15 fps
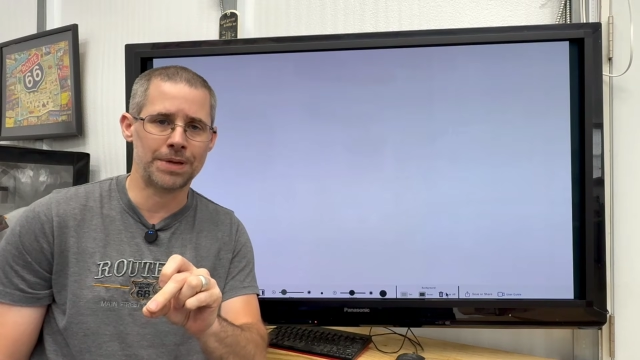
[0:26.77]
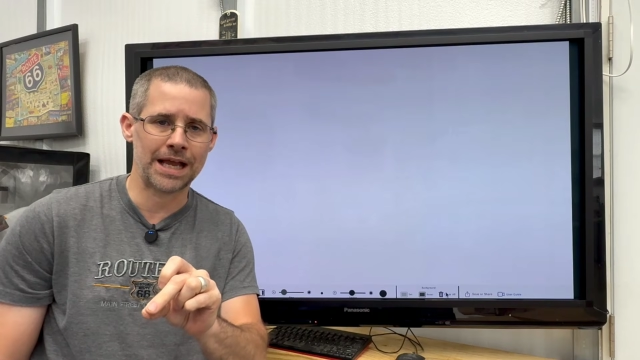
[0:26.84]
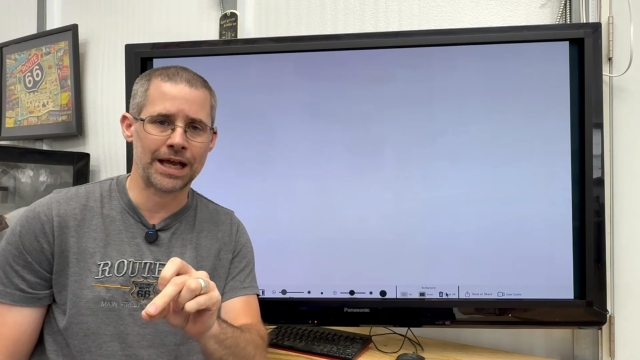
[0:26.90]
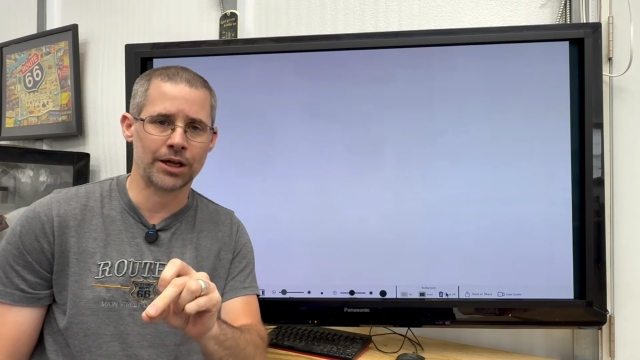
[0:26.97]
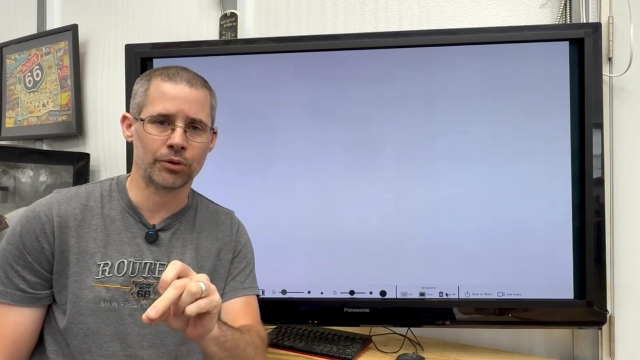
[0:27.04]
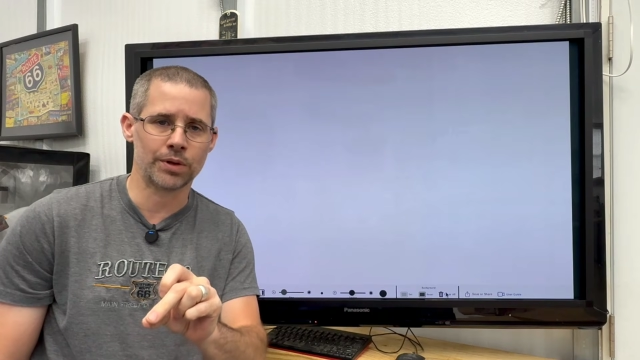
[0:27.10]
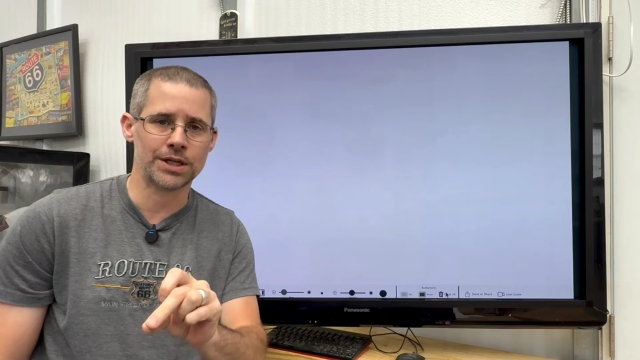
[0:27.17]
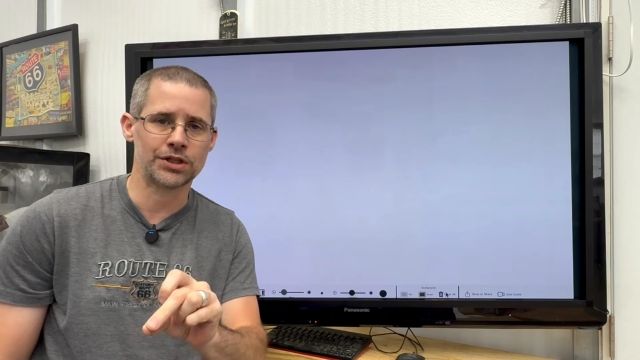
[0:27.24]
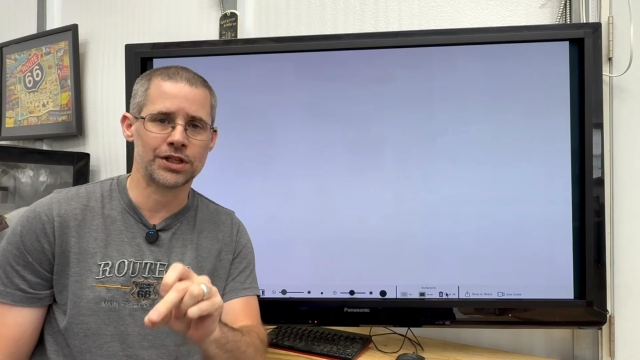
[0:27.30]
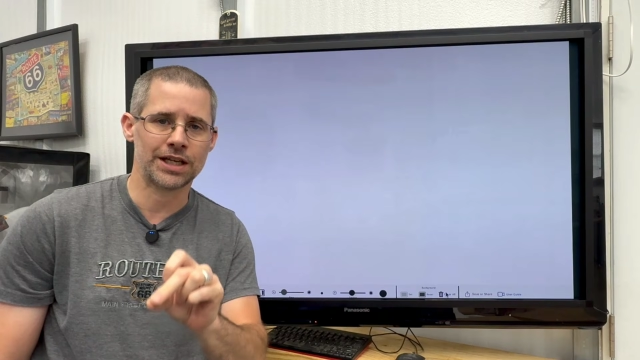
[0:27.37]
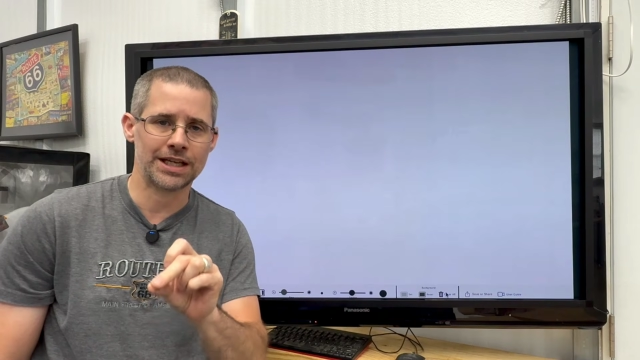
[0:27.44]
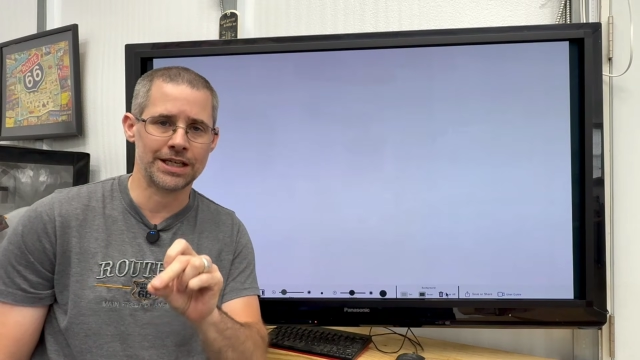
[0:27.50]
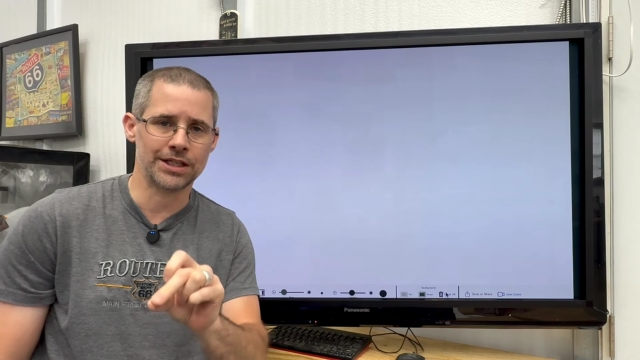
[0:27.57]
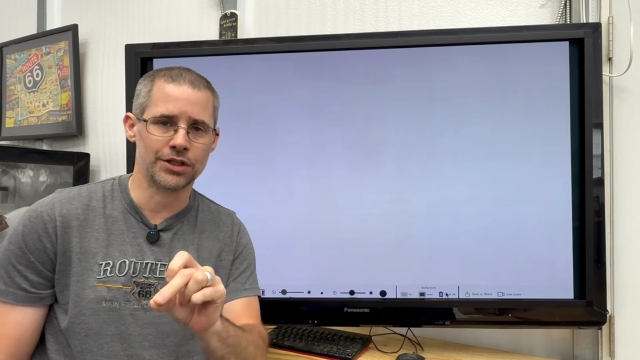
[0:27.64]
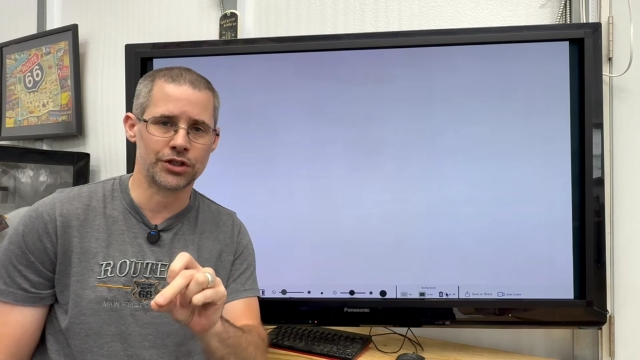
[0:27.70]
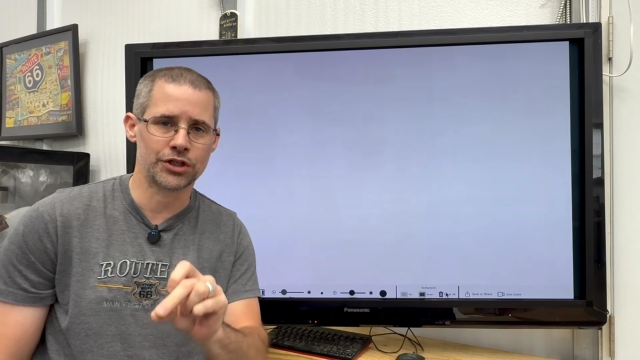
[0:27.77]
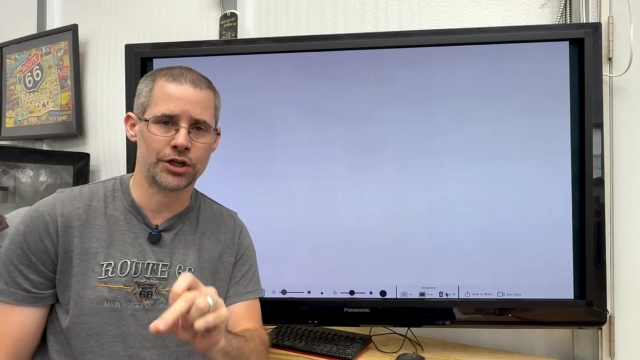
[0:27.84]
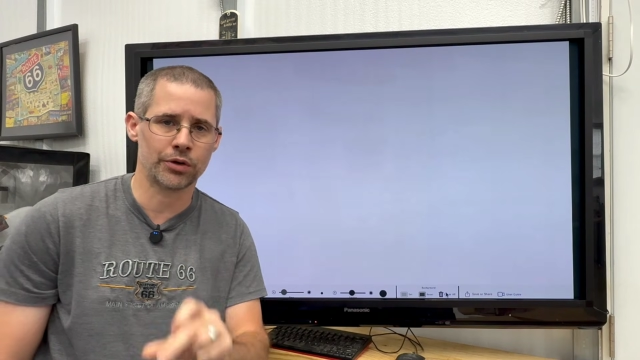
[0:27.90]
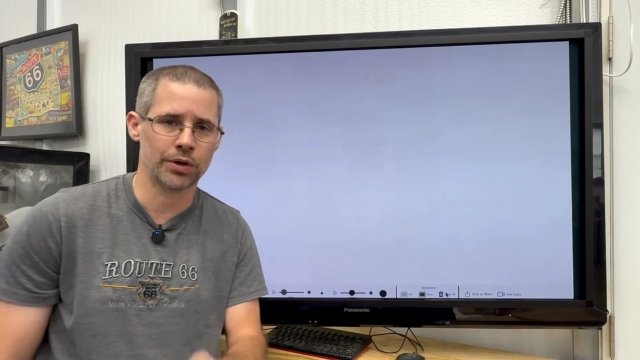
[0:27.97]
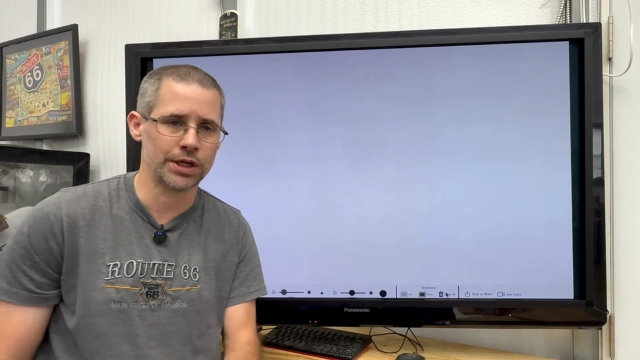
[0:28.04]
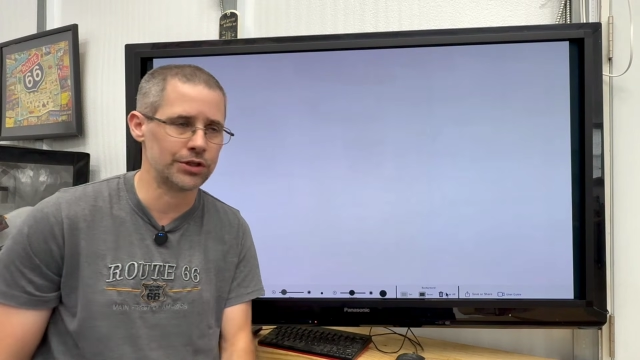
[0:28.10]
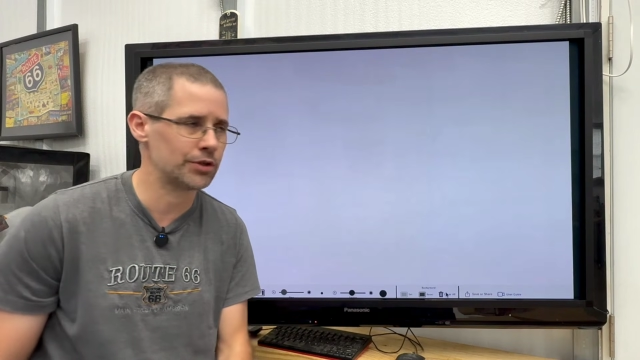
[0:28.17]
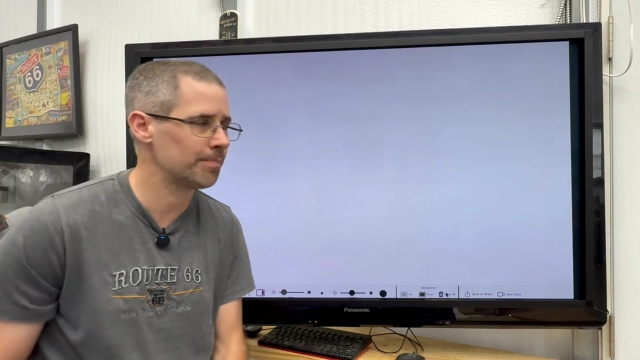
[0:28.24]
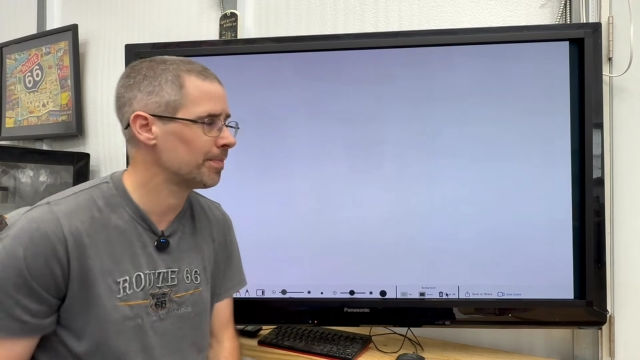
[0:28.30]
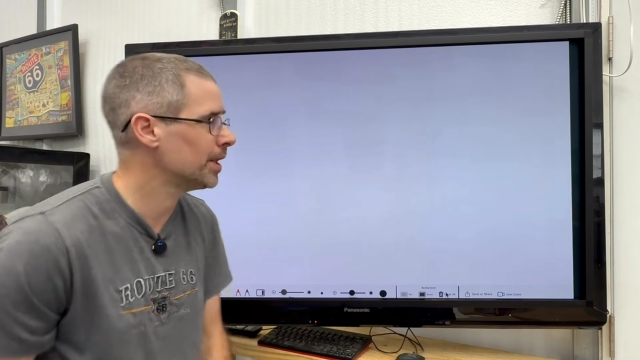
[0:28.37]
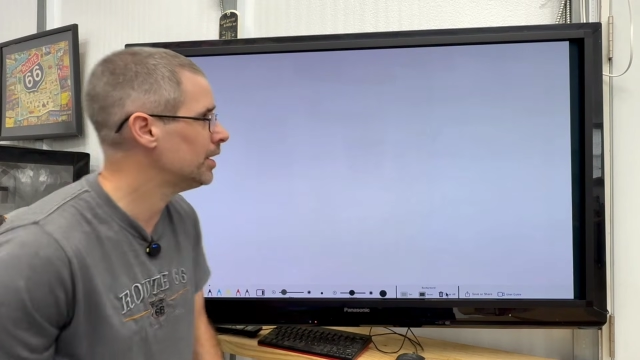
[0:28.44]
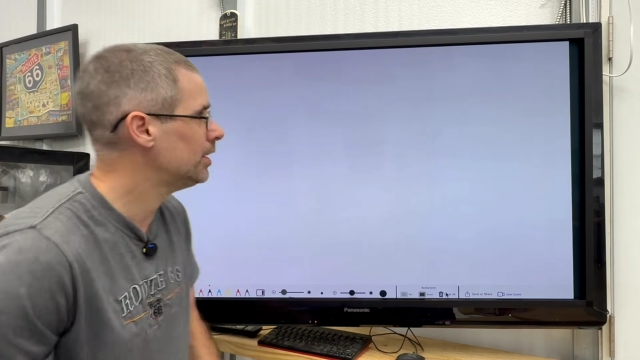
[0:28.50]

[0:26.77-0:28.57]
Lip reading: batteries in series.